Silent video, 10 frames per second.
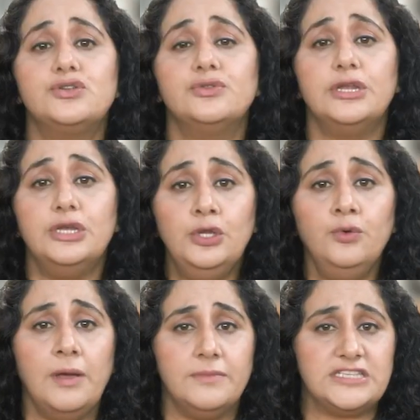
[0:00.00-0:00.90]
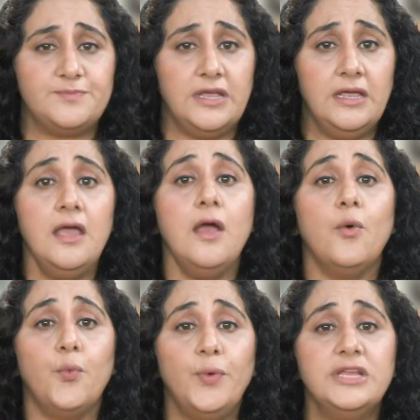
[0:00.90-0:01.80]
to the new MSP,
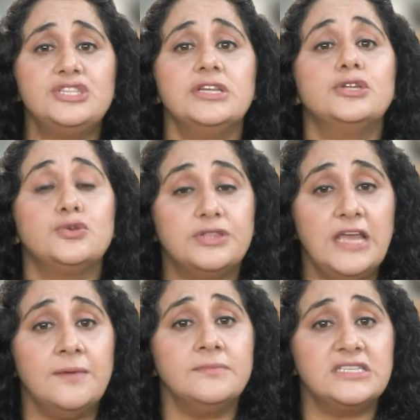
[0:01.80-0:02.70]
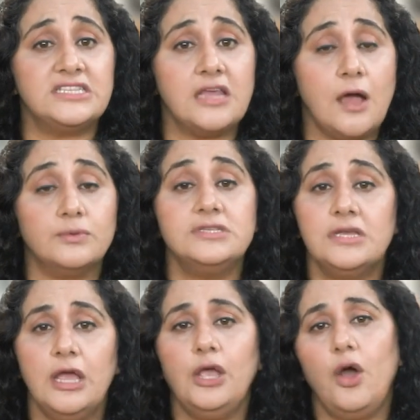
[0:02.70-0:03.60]
which to them sounds
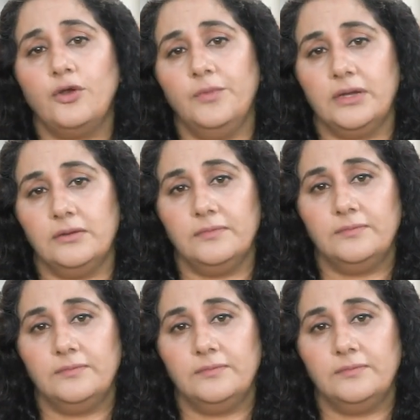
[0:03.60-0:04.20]
economical.